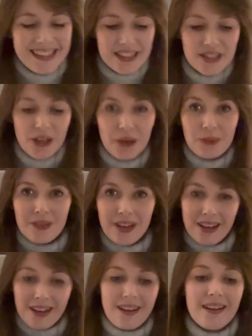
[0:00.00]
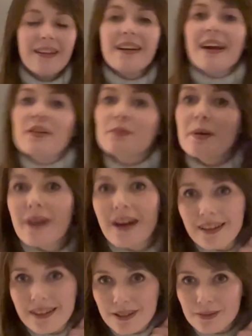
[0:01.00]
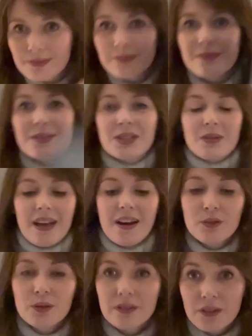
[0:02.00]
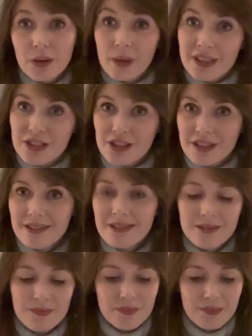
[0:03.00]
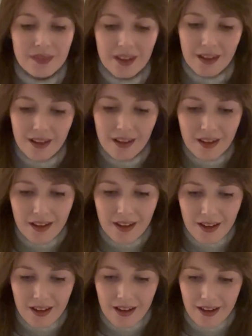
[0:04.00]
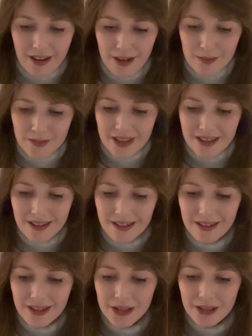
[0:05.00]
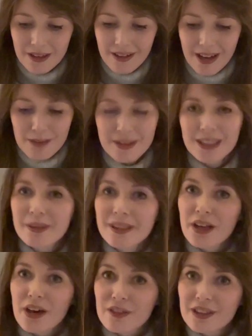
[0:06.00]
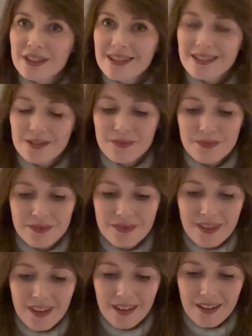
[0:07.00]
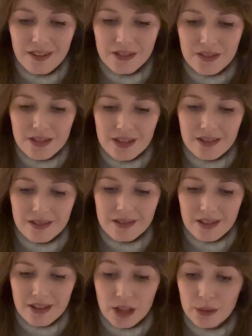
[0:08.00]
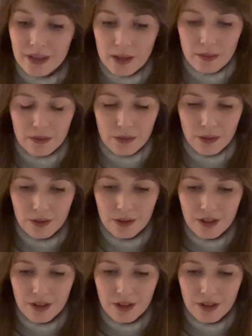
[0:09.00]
So, I have my Mac, so I have all of the questions. I'm a little bit nervous. I've never done a Q&A before.